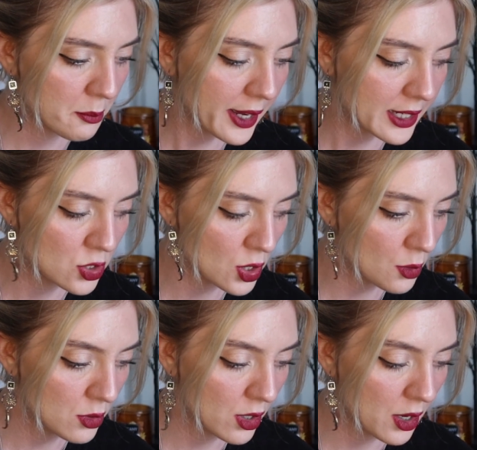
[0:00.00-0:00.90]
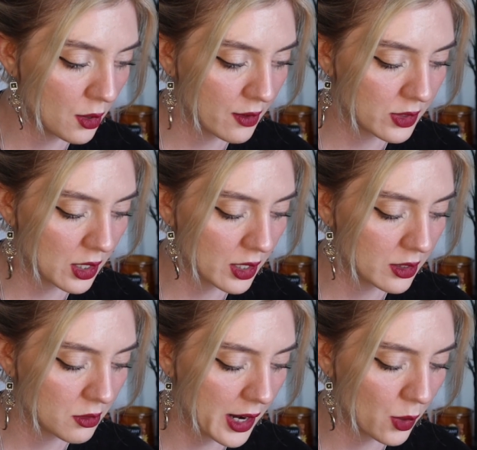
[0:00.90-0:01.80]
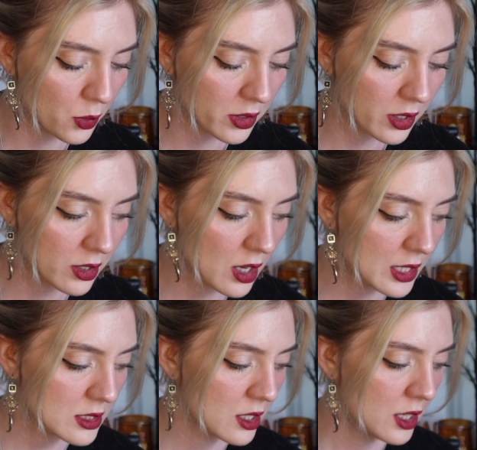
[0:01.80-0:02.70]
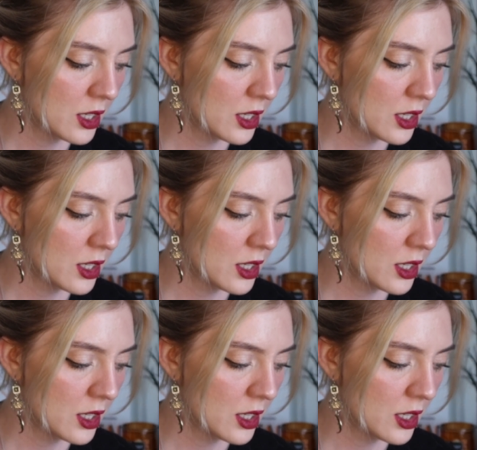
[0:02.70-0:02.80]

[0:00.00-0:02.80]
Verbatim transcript: but I don't know if they're in the right order or not.